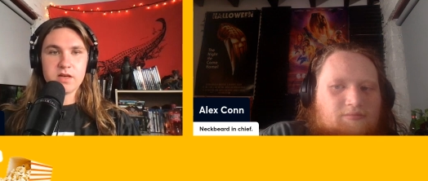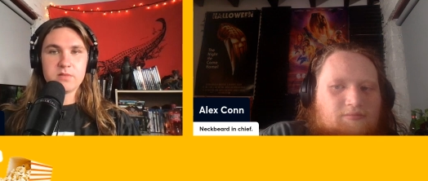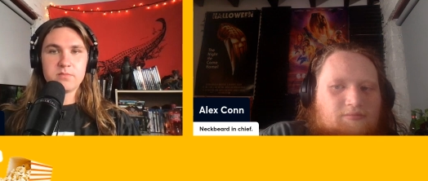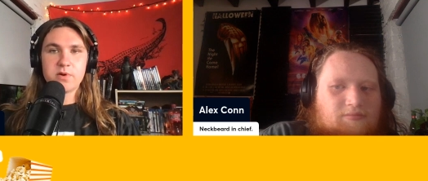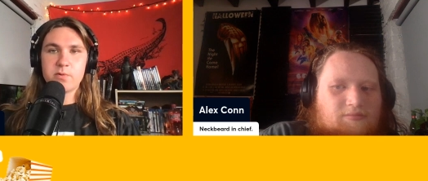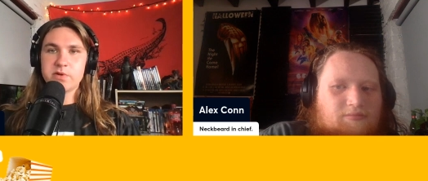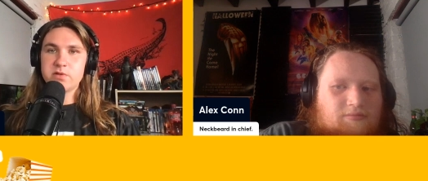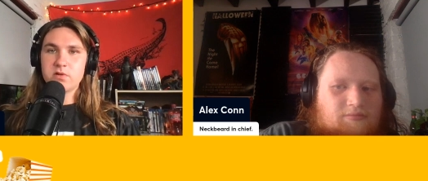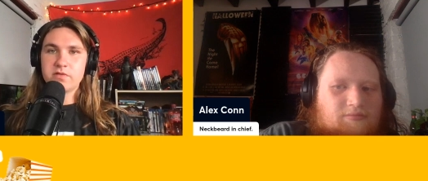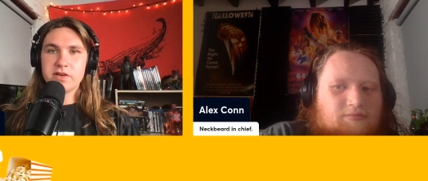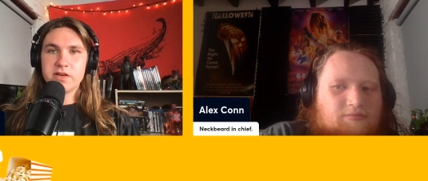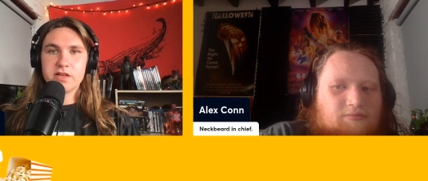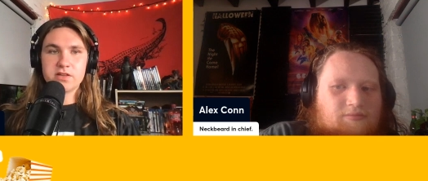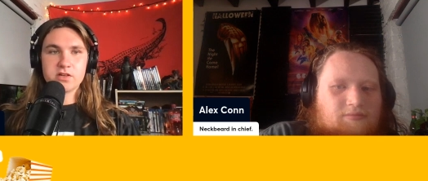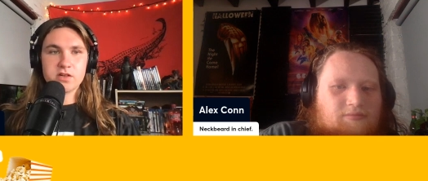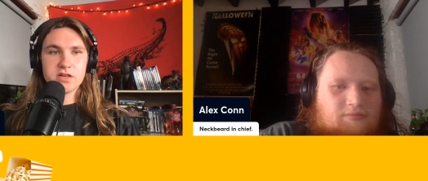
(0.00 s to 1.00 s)
Speaker 1: But we do have
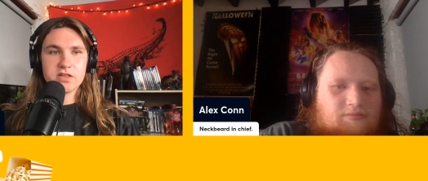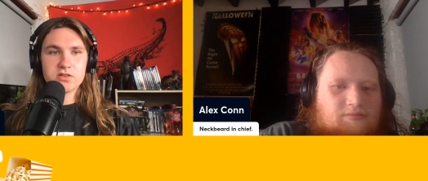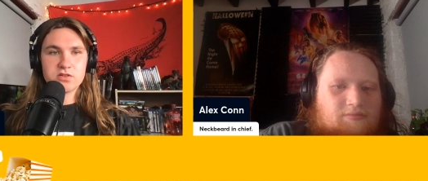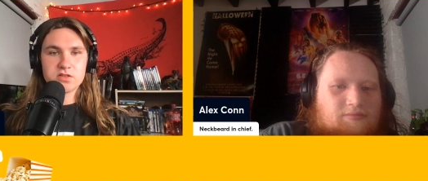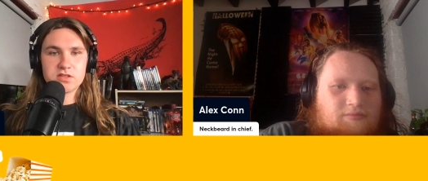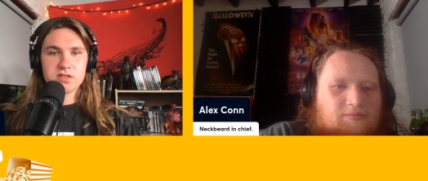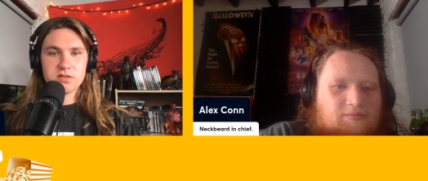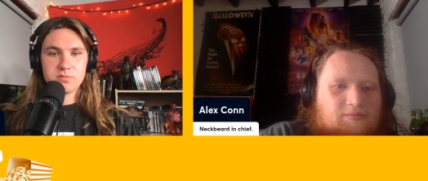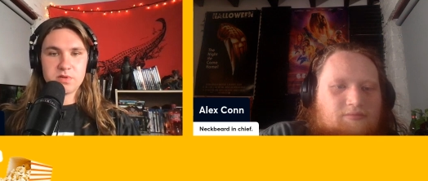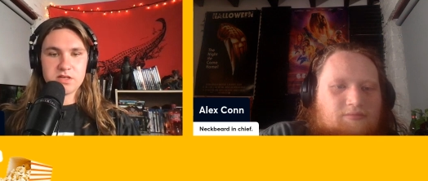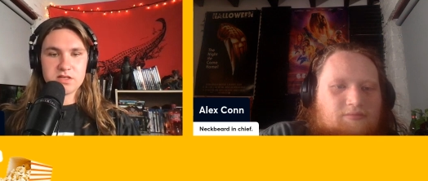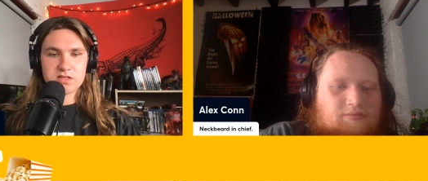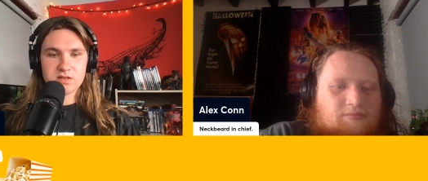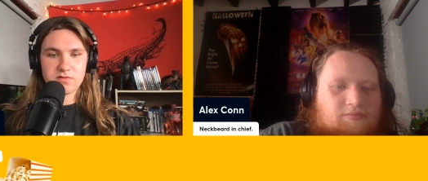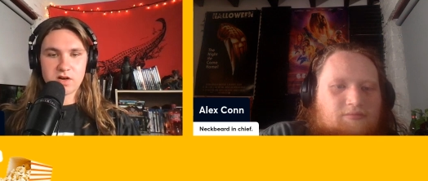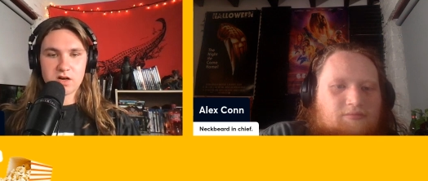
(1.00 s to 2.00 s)
another interesting
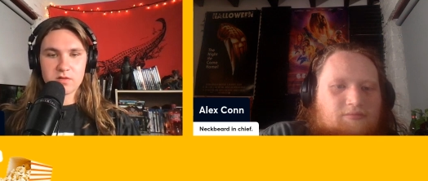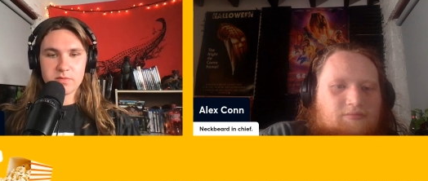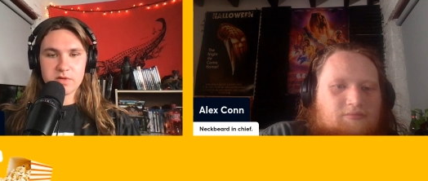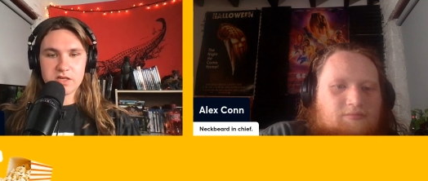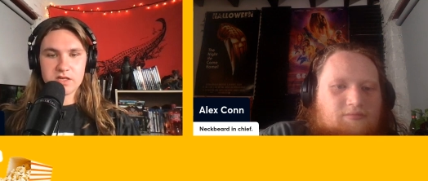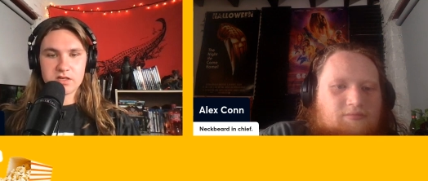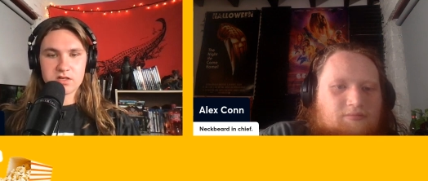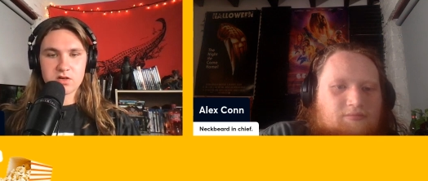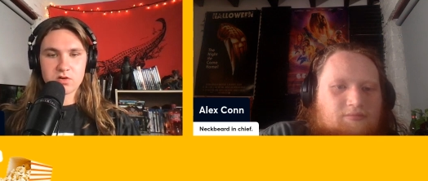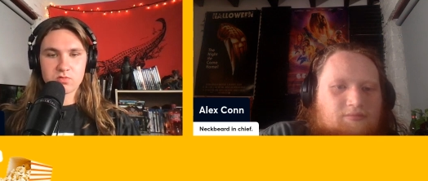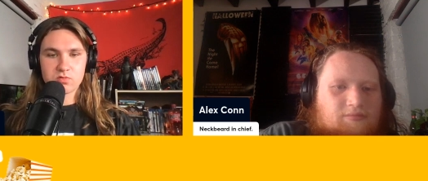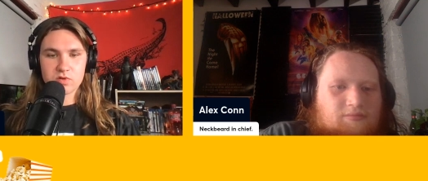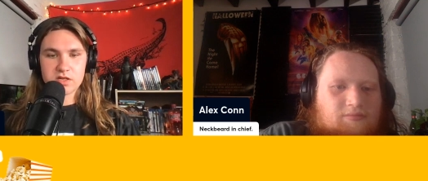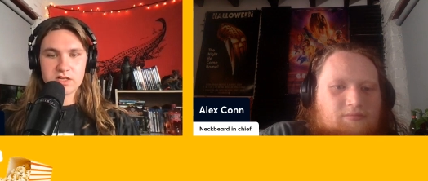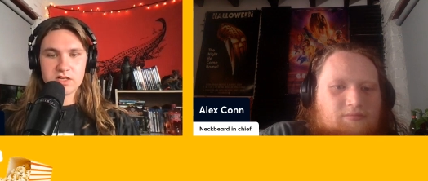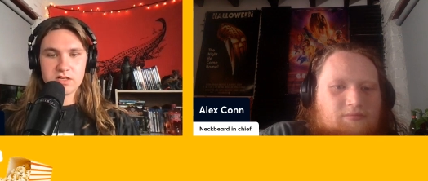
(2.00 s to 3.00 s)
piece of Harmony
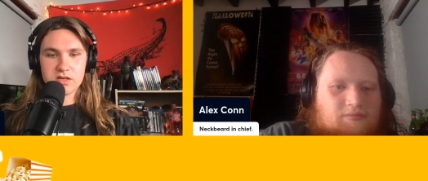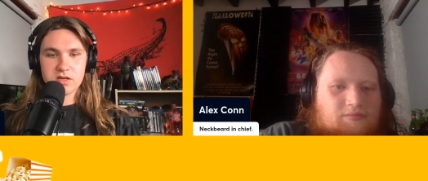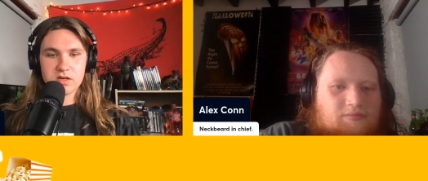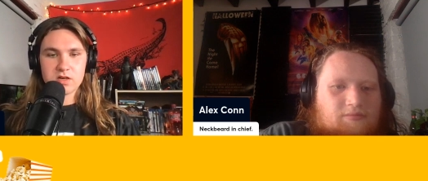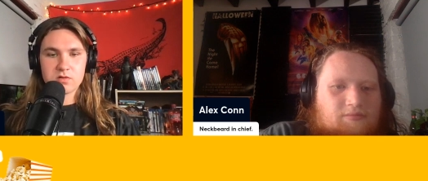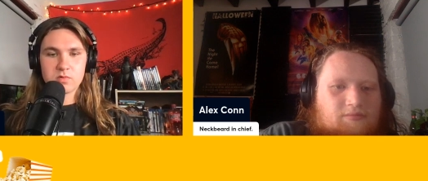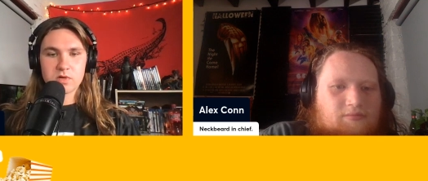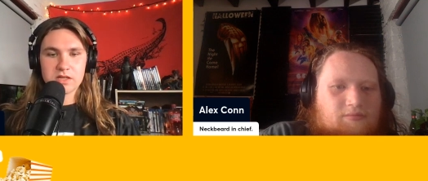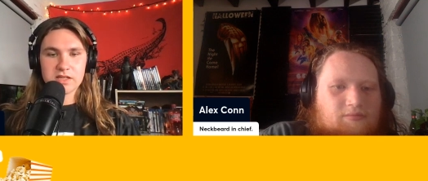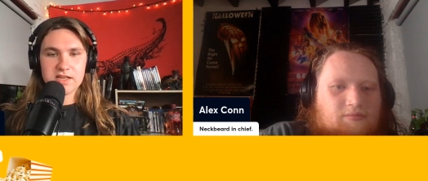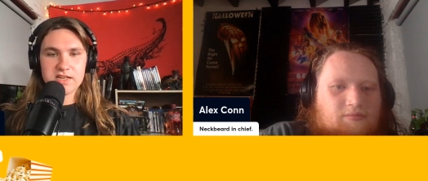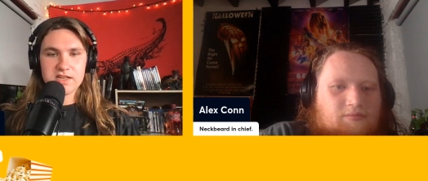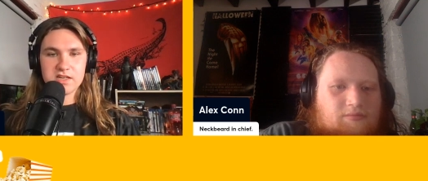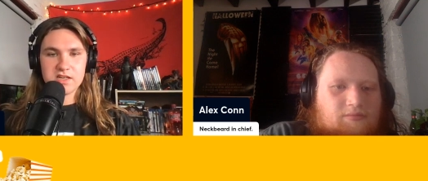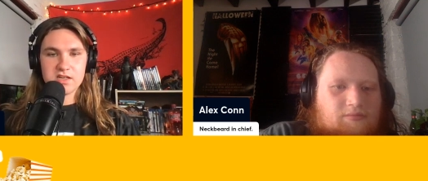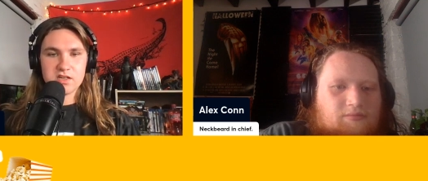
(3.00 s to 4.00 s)
Korine
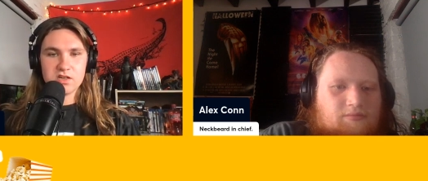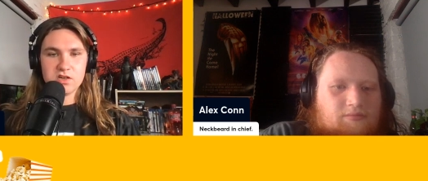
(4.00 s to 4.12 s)
related